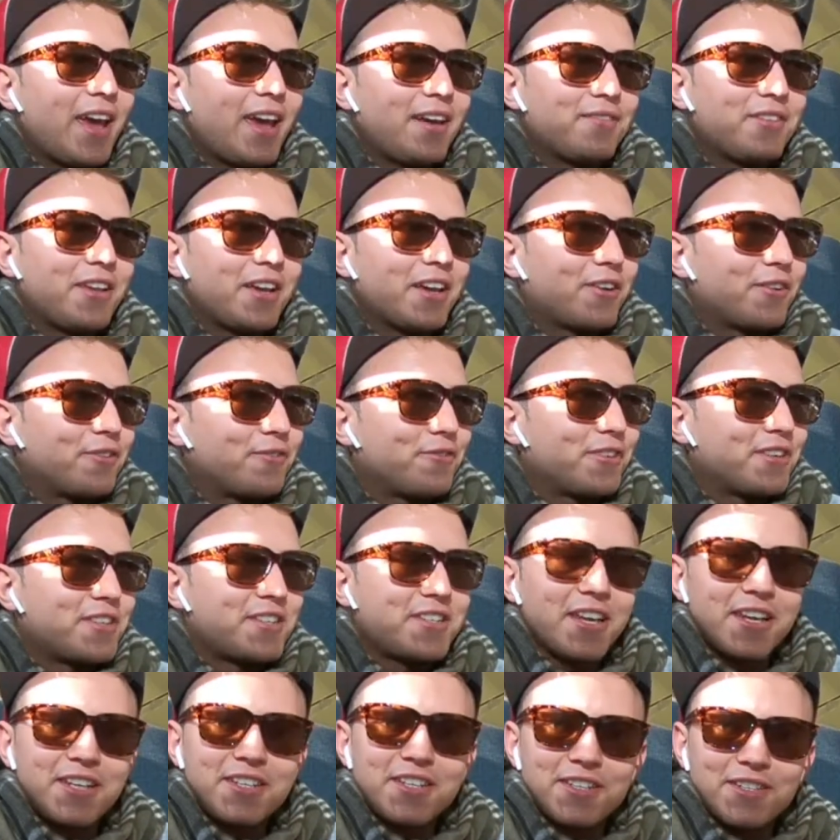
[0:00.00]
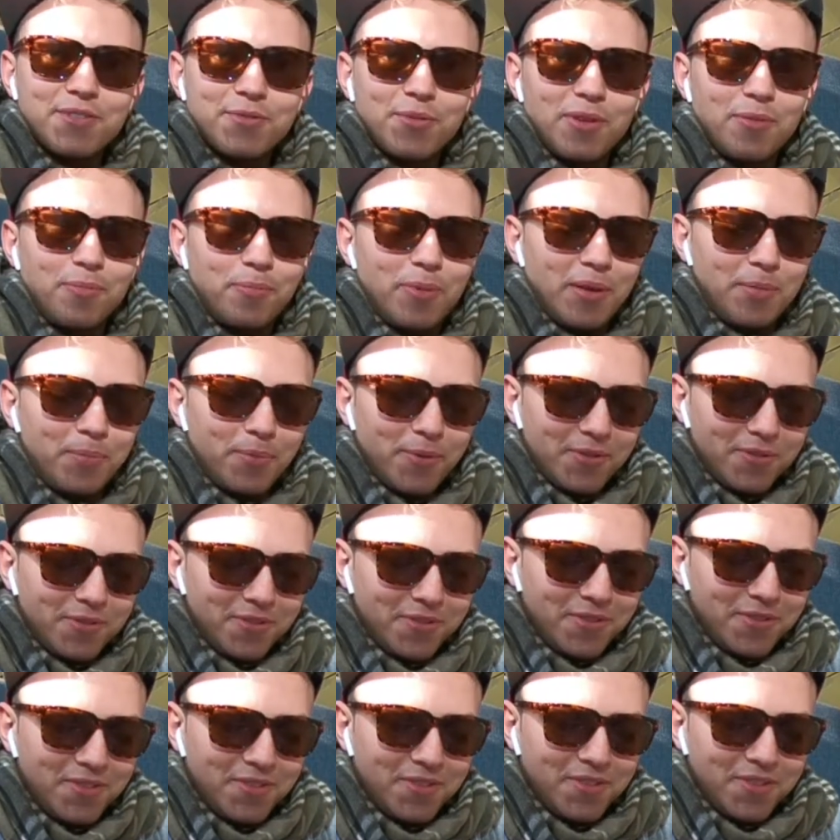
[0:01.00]
I have like conversations with people,
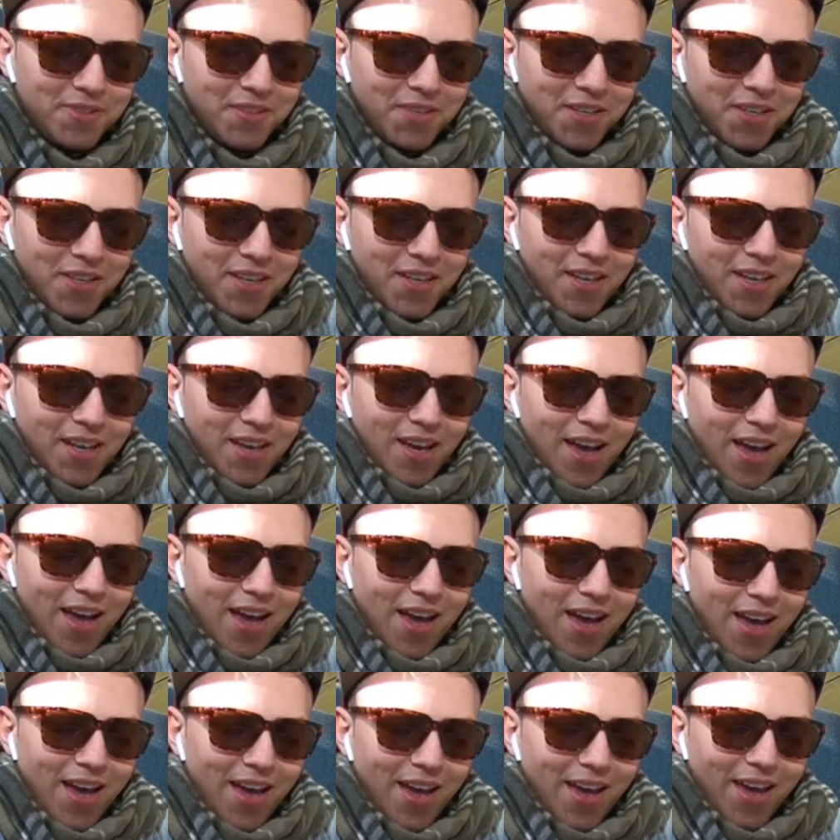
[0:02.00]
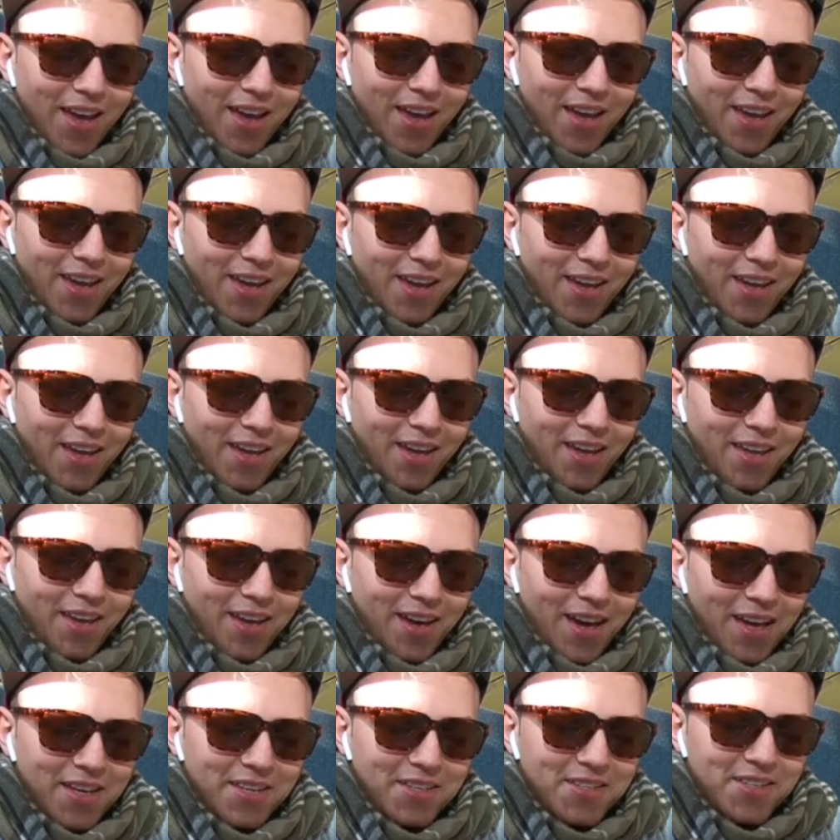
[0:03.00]
I
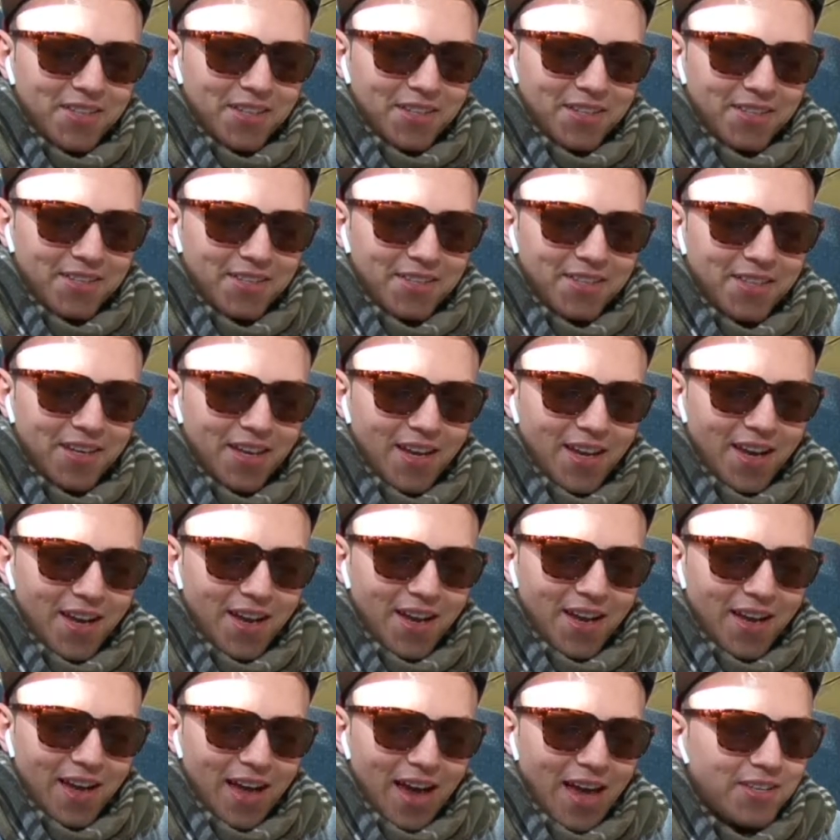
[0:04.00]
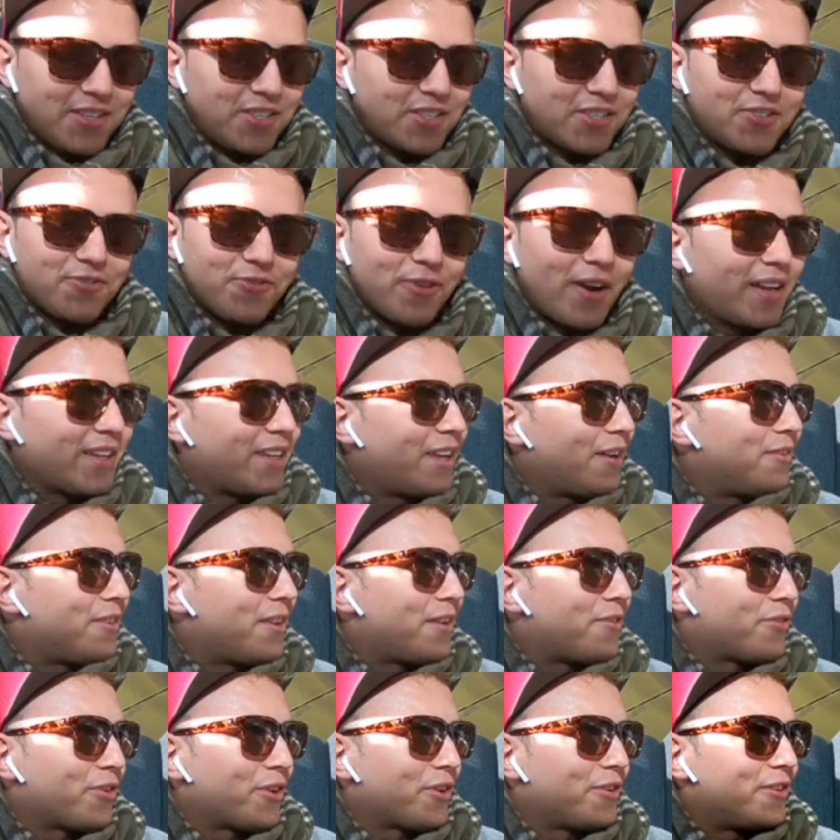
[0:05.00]
I just uh, I just write
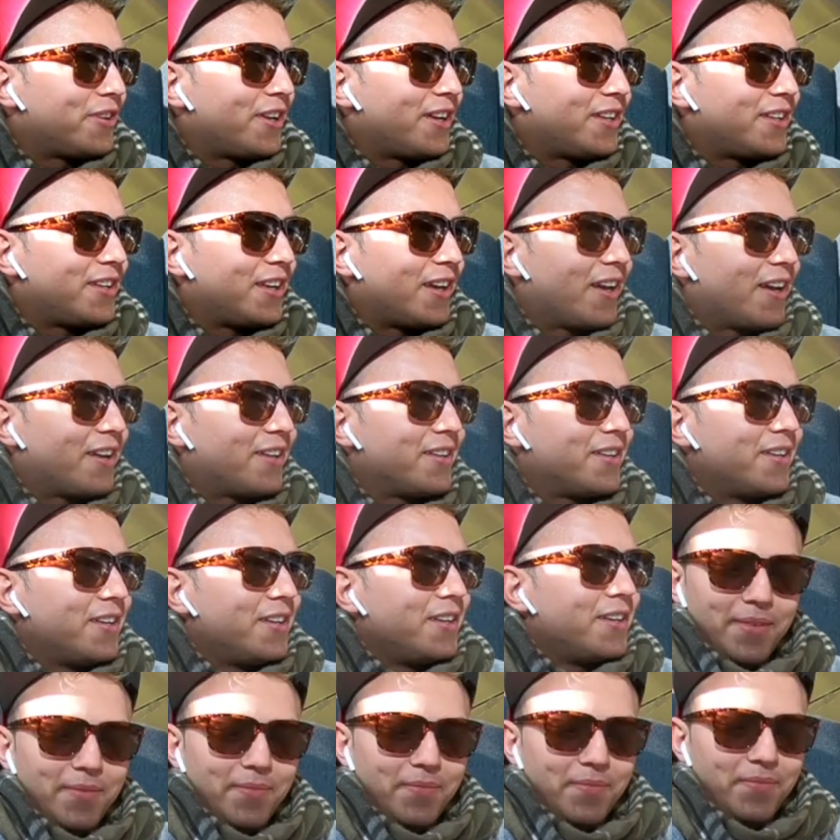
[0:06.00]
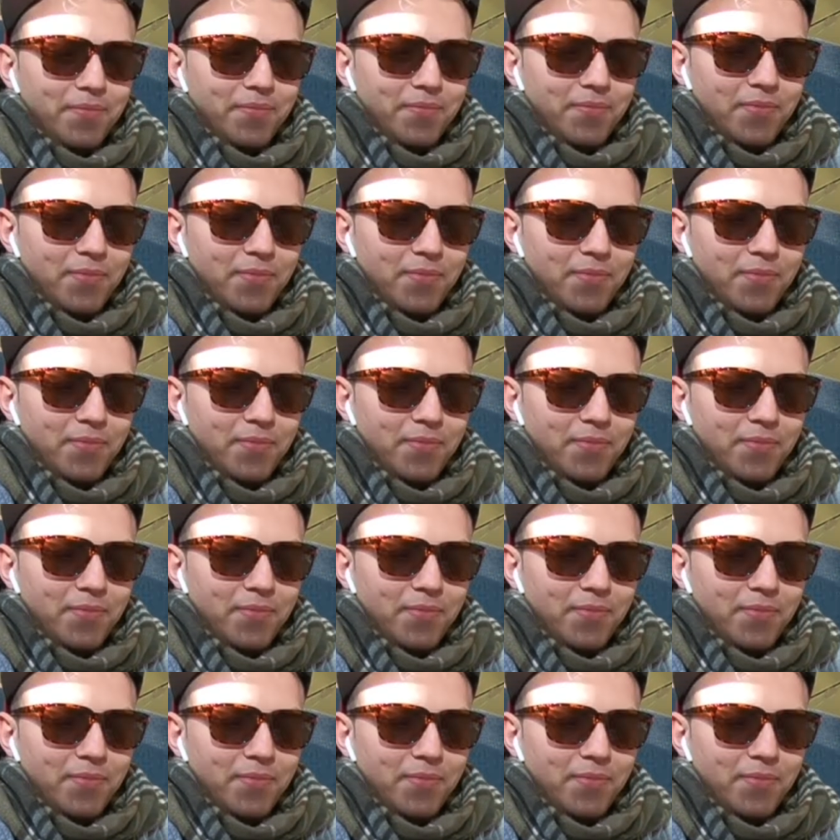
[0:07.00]
down every good idea. Um,